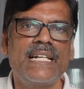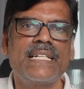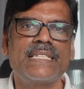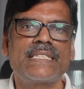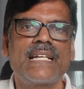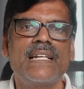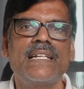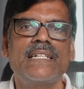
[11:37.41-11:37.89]

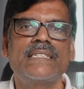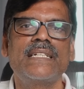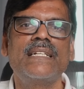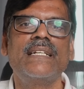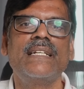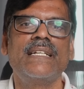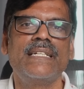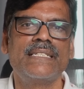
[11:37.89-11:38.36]
escalation
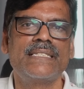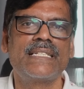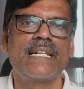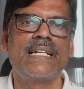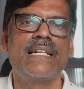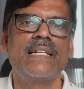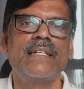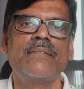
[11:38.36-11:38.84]
in
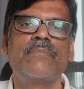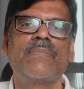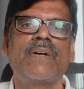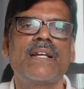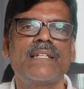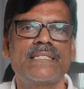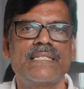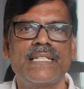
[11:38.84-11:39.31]

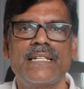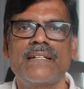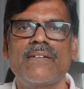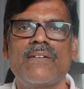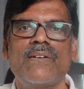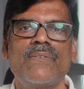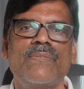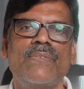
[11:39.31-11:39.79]
Israel-Palestine
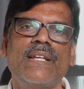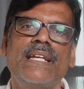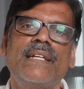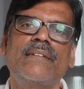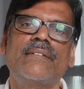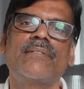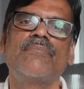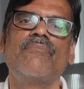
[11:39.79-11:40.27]

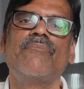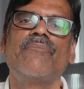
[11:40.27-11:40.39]
conflict,